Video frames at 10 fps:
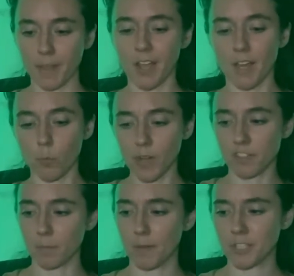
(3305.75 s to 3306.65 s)
I kind of wanted
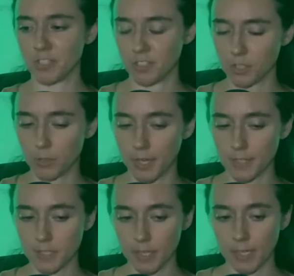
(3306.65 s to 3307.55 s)
to mention this to you
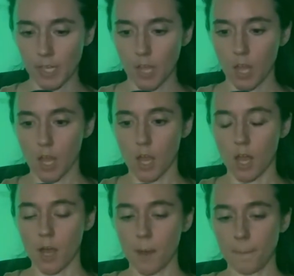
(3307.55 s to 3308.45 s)
guys. Like,
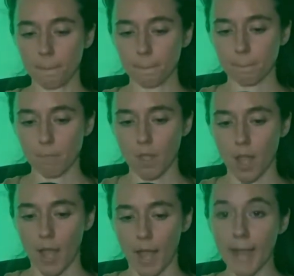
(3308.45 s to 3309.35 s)

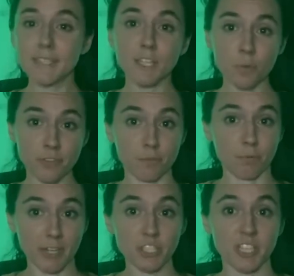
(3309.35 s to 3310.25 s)
I deal with
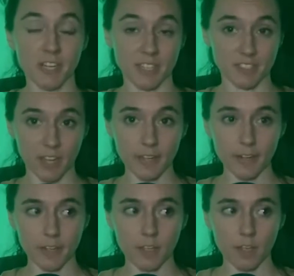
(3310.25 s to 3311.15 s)
depression and
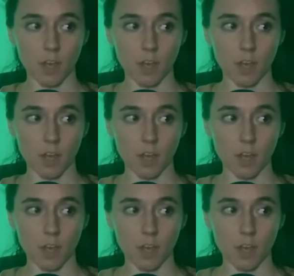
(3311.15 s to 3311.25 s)
anxiety.